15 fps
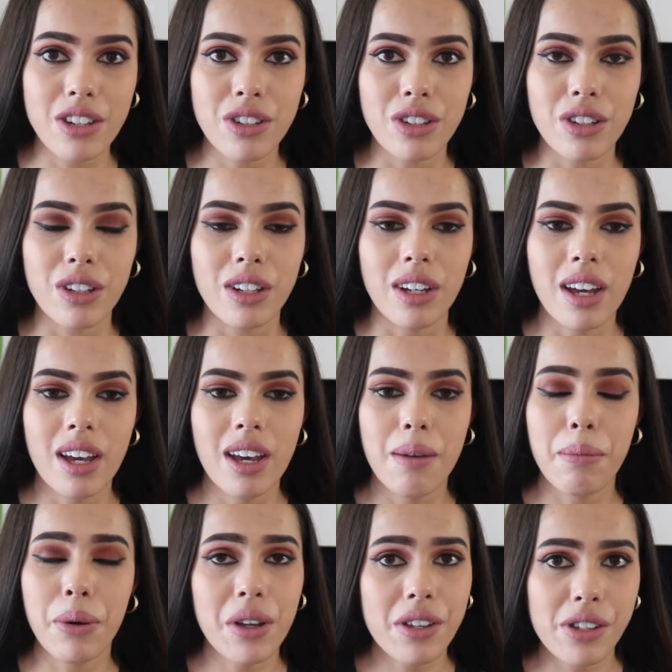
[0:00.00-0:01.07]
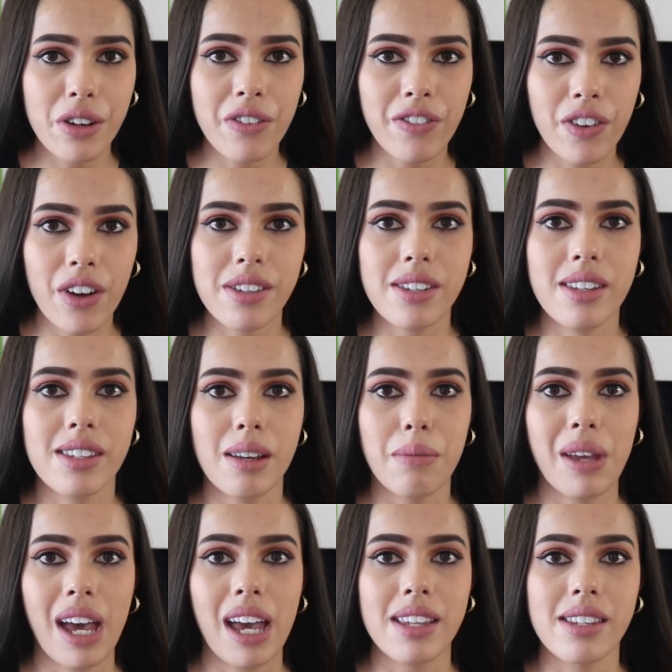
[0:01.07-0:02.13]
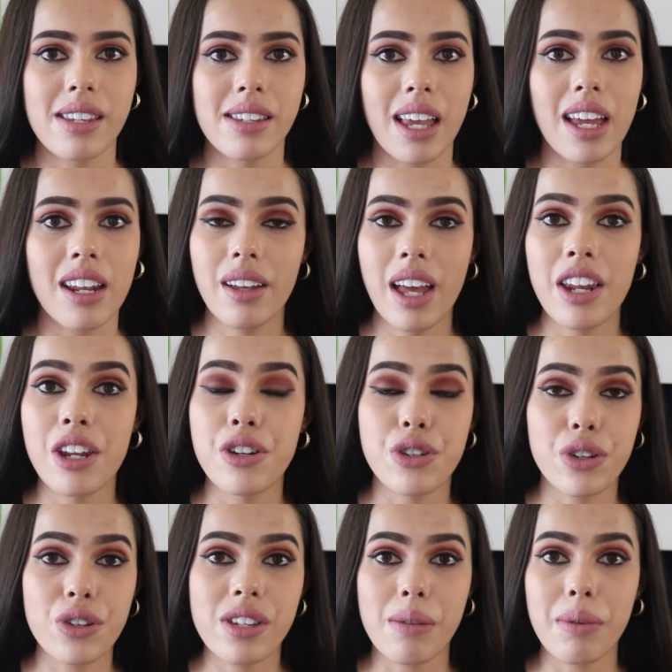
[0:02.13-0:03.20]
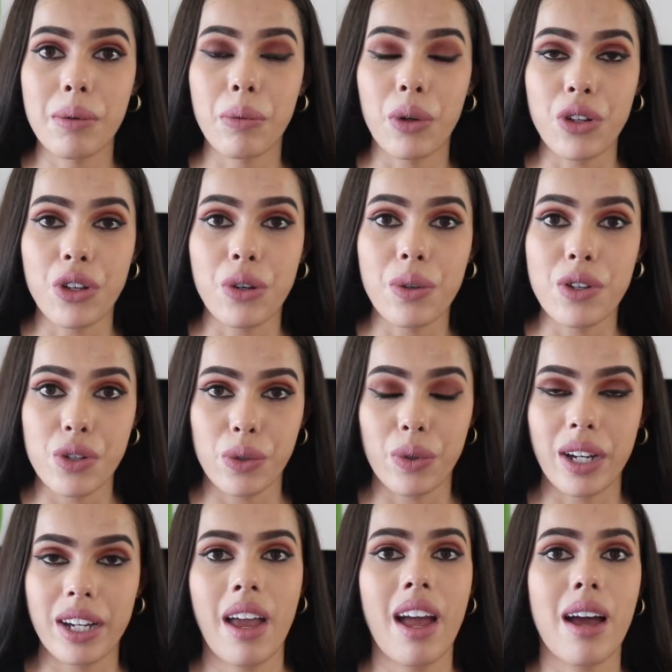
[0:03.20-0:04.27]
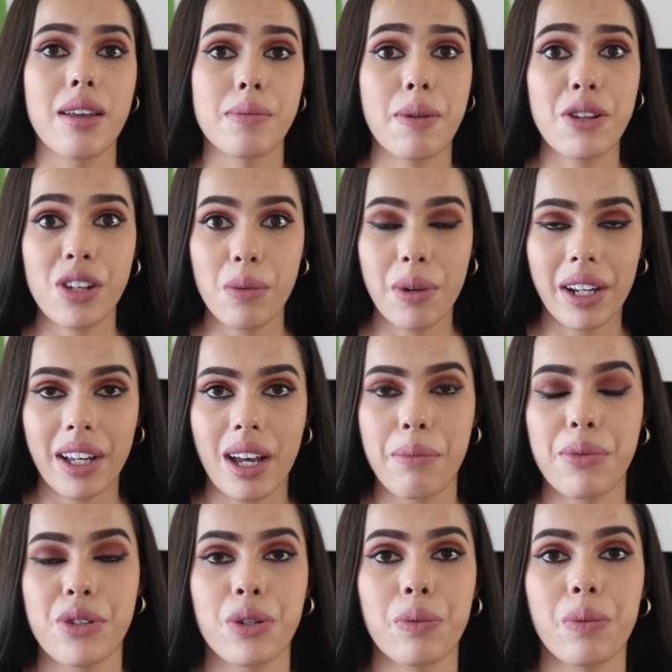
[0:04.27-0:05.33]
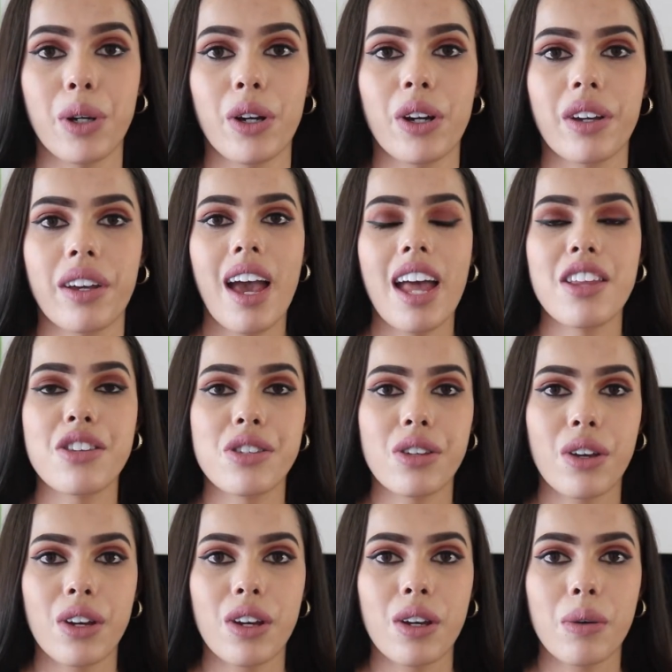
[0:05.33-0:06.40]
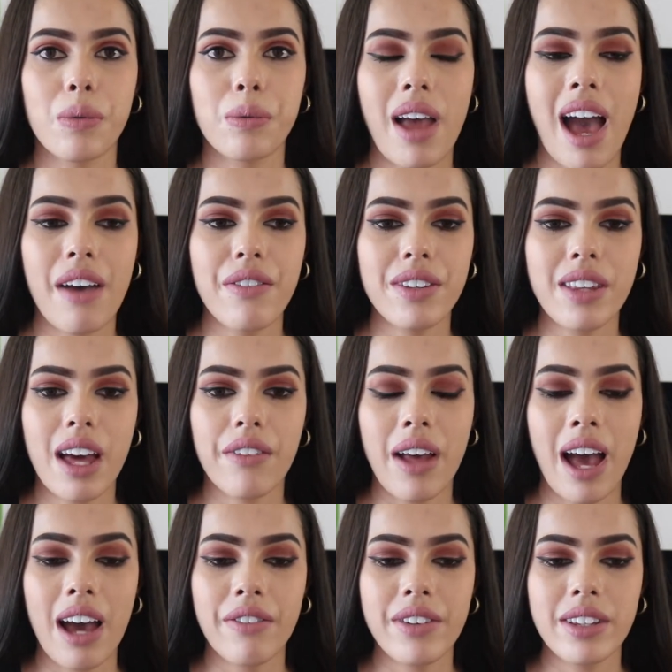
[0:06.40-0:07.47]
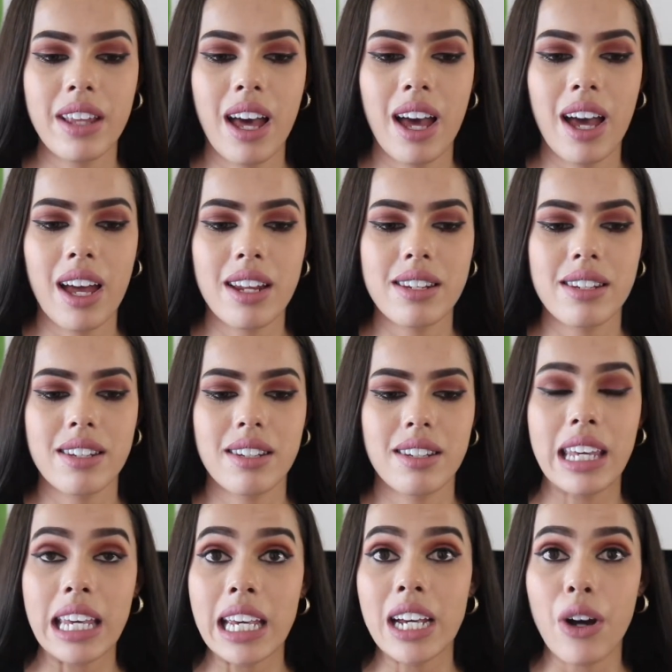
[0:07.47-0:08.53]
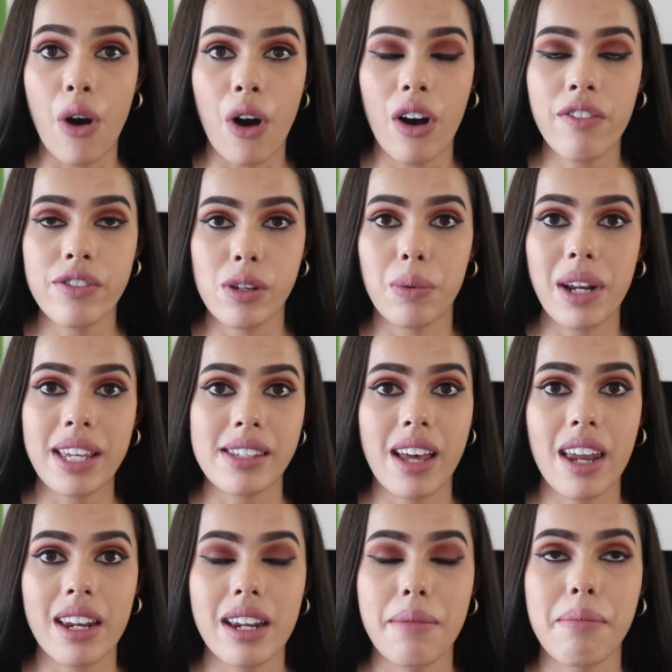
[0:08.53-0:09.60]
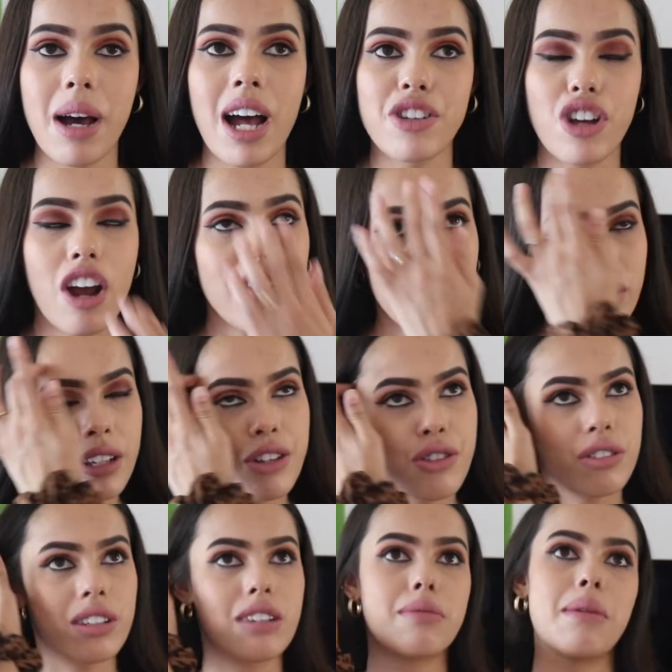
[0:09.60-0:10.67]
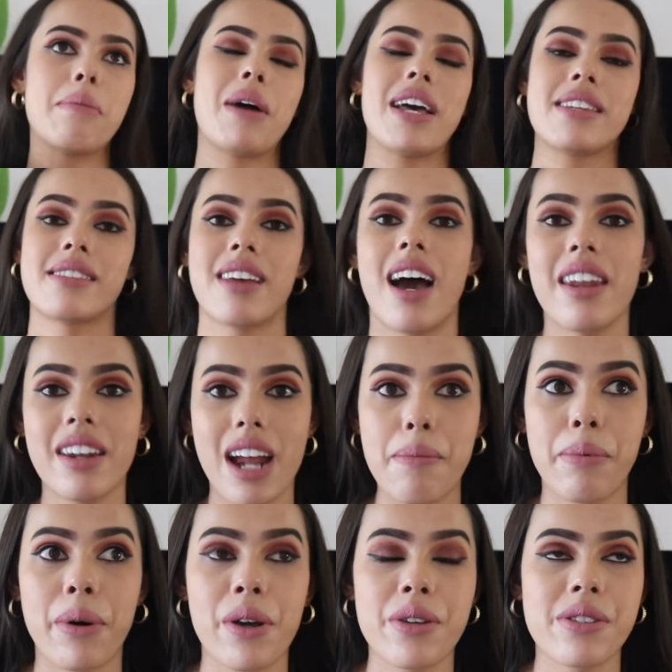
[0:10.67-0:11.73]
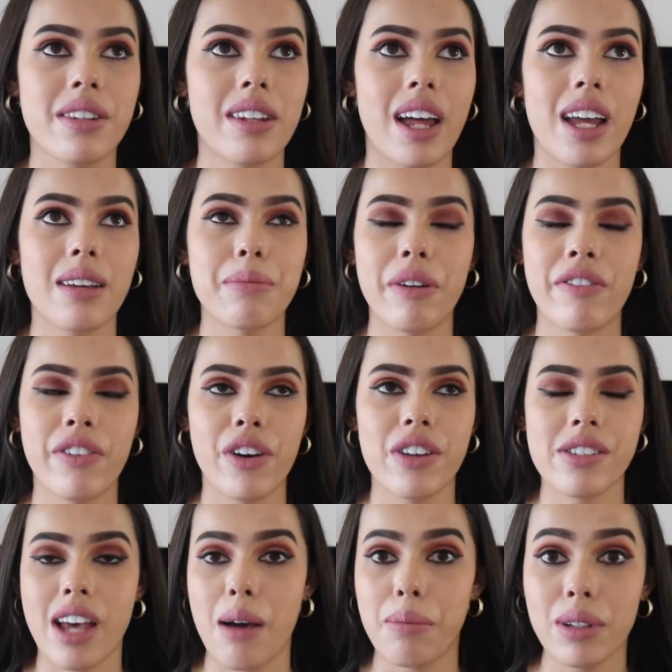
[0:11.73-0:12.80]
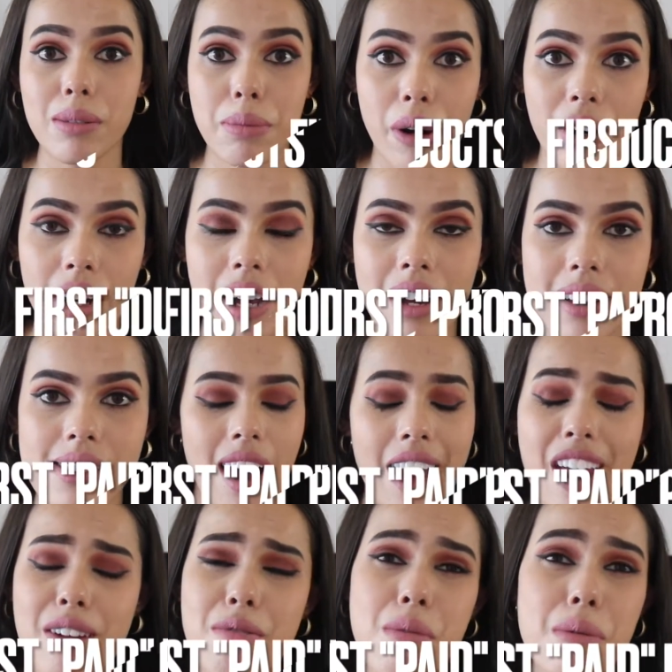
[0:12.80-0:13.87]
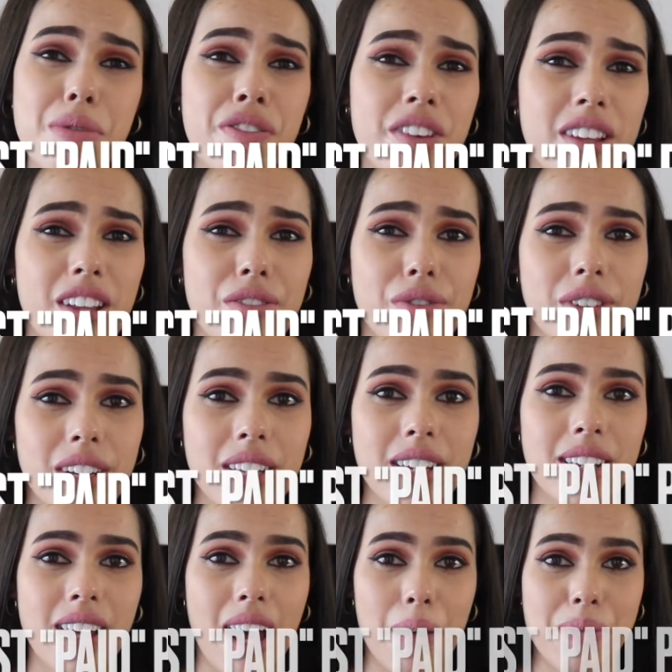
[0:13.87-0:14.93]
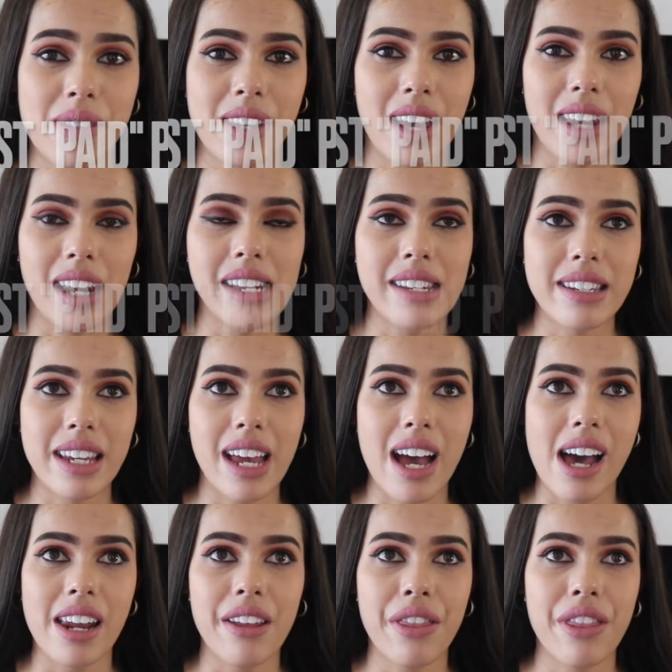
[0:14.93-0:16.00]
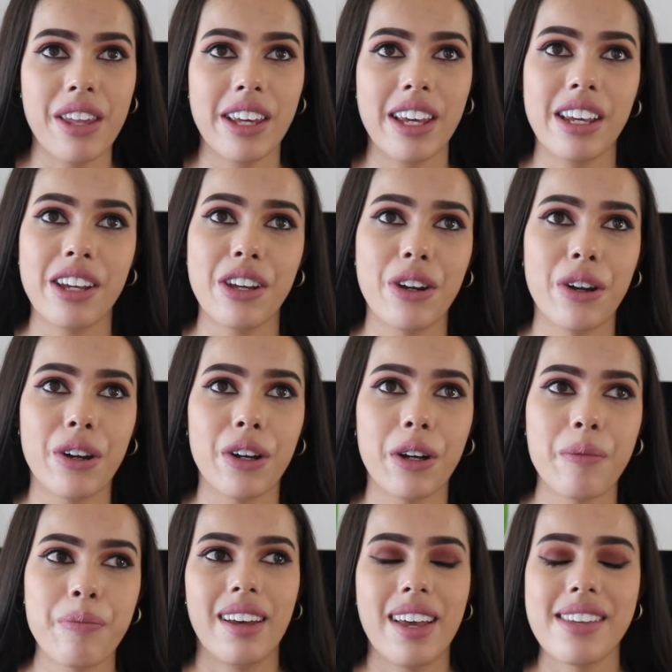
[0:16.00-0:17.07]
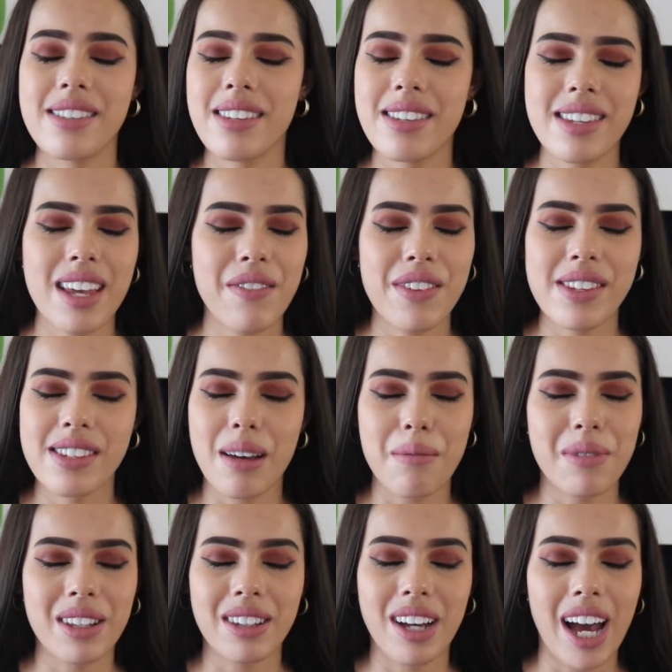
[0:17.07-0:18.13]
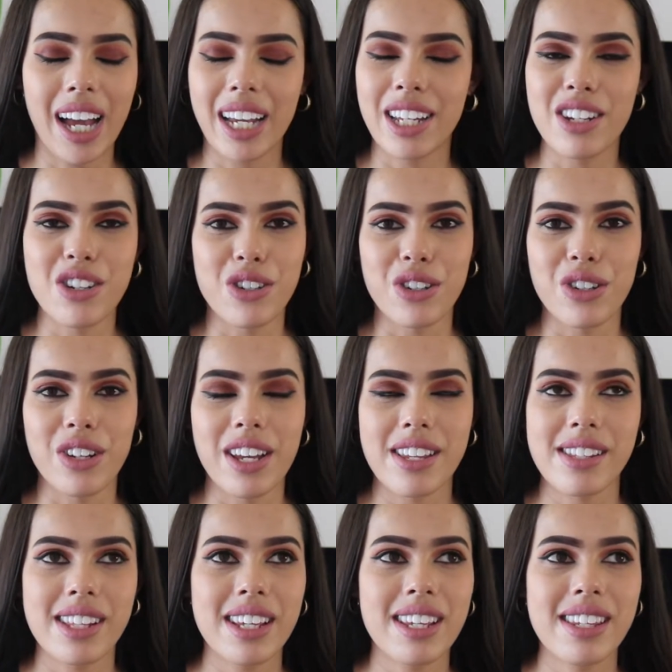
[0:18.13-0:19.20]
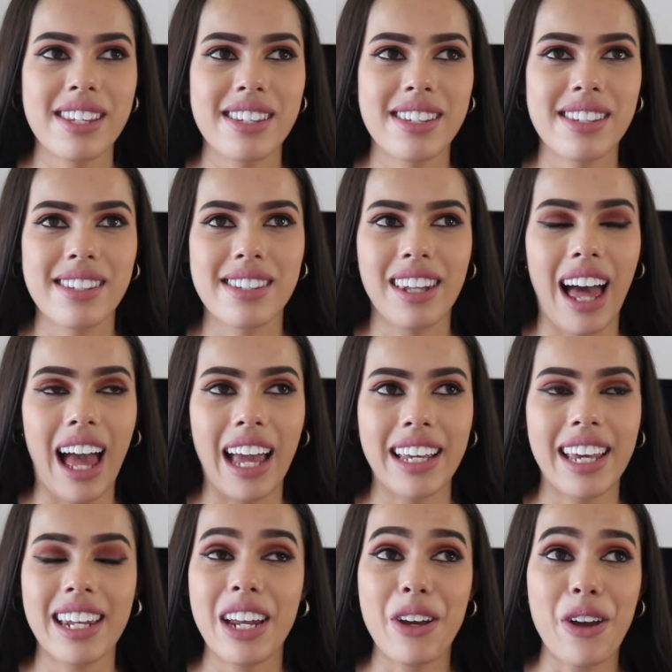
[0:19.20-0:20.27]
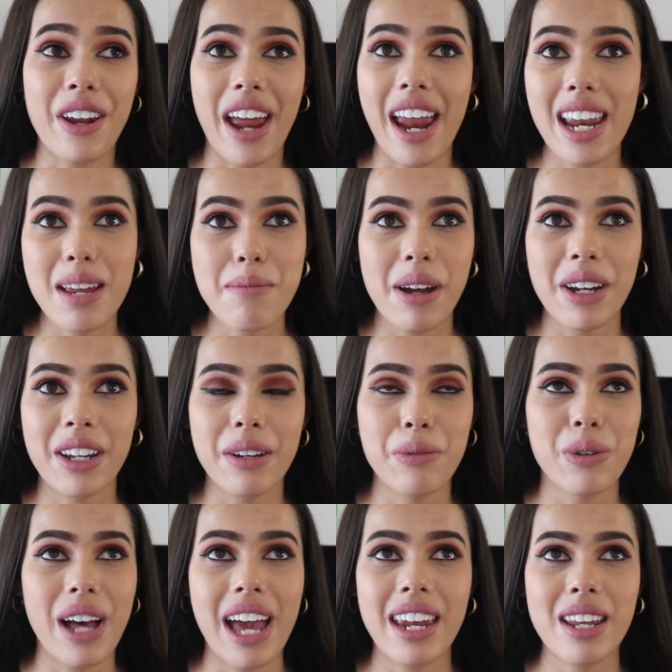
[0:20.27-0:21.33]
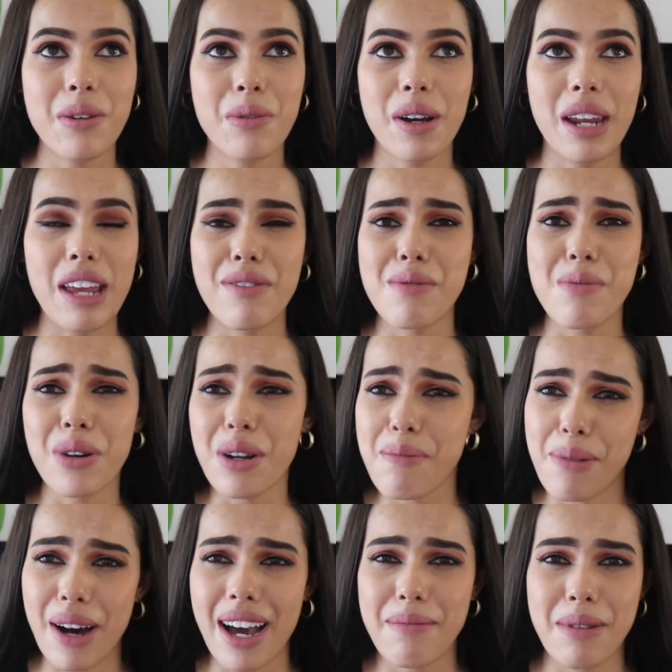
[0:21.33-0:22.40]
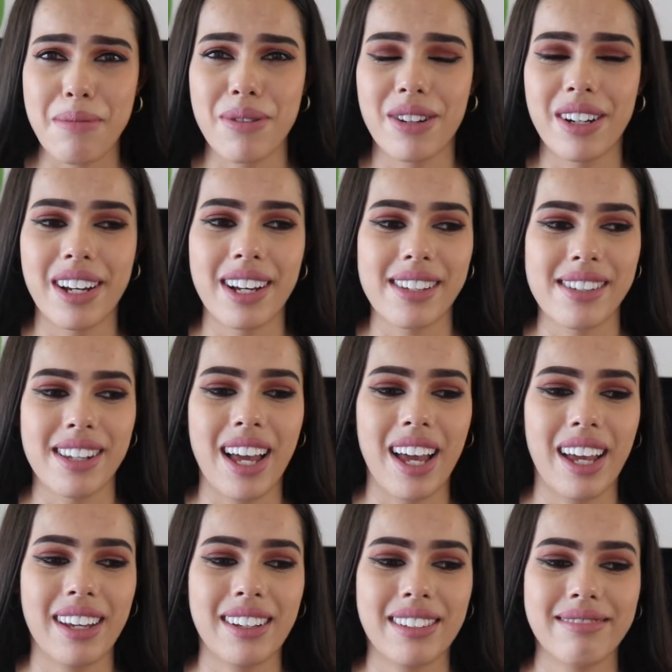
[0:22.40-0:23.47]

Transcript: to put yourself first in some cases and do something what you enjoy, especially when it comes to work. And so having that year off, so when I started in March, I literally remember I posted like my first couple of products, and I remember feeling really upset and down and thinking, is this even something that I can do? Is this like, can I earn any money? Will anyone even want to buy my products? Like,